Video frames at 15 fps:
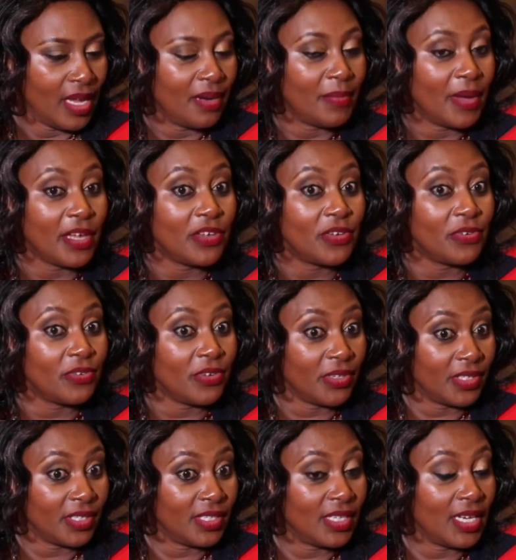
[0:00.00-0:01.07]
And my
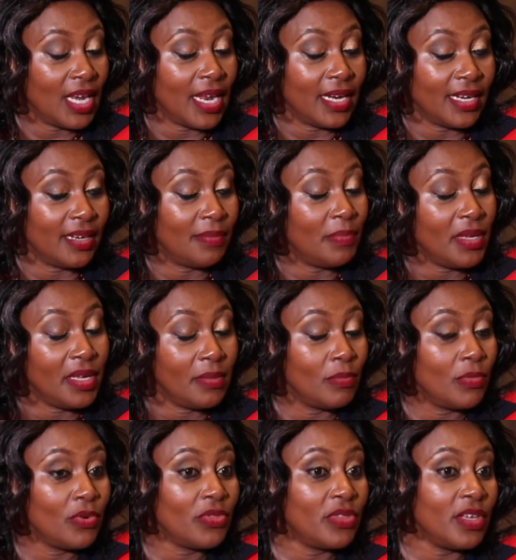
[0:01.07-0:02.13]
curiosity landed me
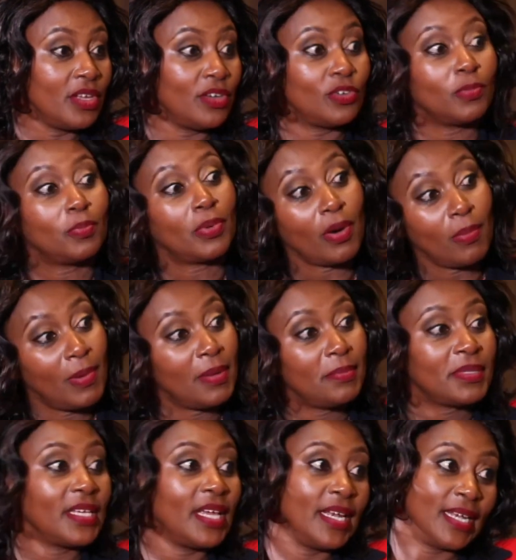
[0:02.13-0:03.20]
both into
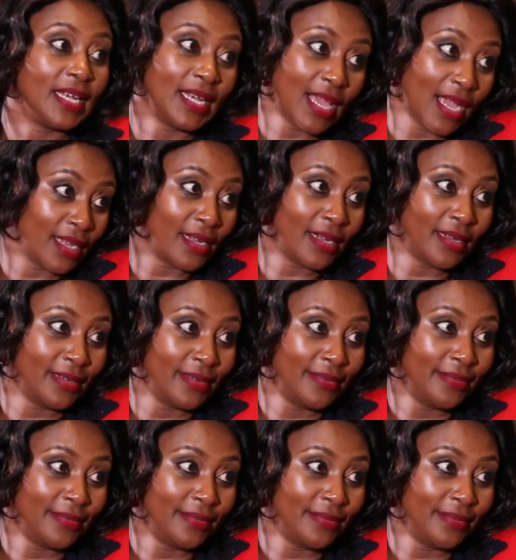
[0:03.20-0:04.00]
problems and luck.